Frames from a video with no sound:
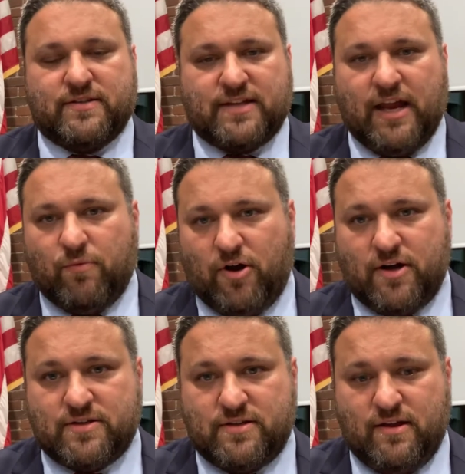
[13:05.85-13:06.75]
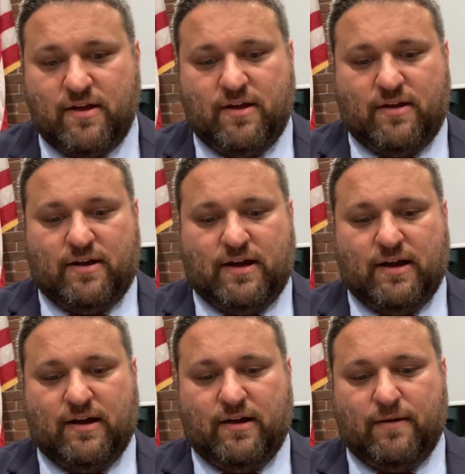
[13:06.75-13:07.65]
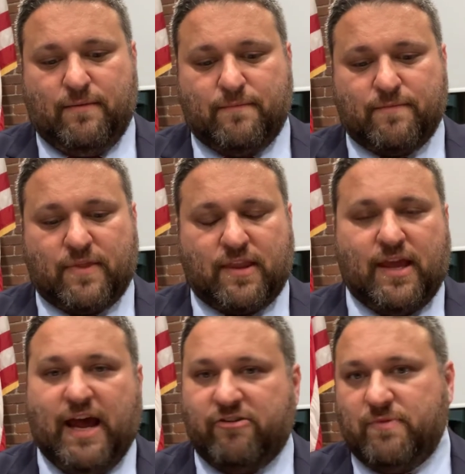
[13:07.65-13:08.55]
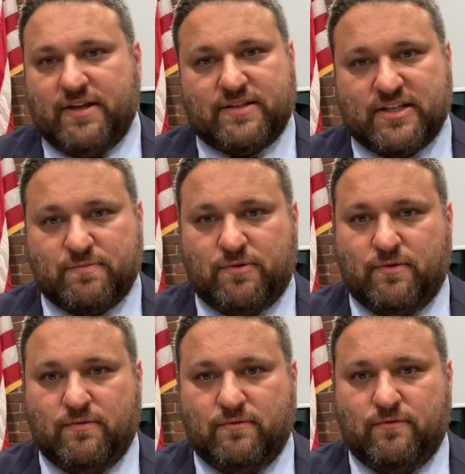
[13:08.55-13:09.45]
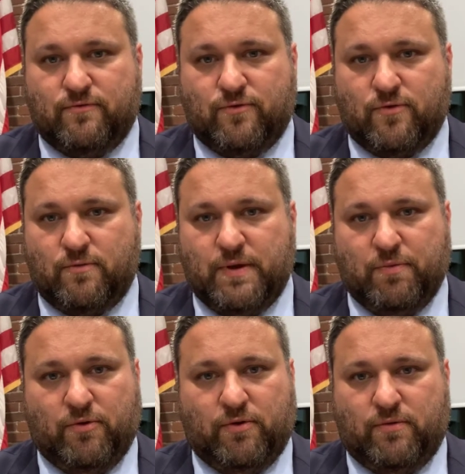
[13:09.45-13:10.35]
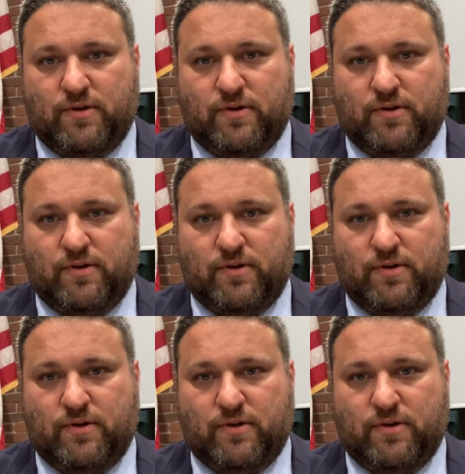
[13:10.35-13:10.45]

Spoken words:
The sidewalks have to be accessible for people,